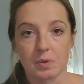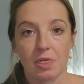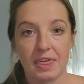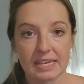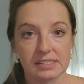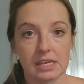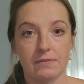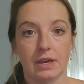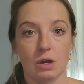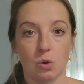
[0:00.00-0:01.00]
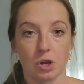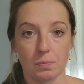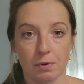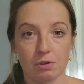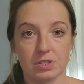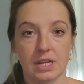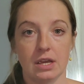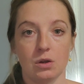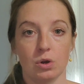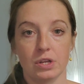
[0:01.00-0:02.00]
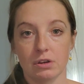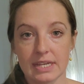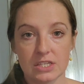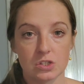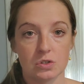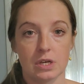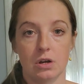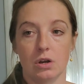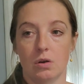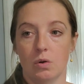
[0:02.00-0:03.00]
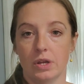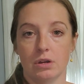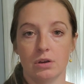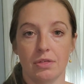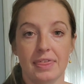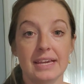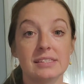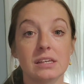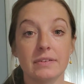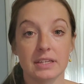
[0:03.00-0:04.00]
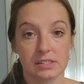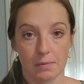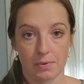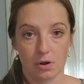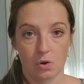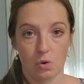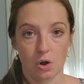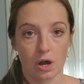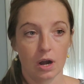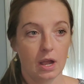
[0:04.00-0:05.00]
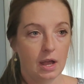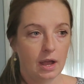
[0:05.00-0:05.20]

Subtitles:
Thanksgiving or your birthday or your Easter dinner or your Thanksgiving supper, or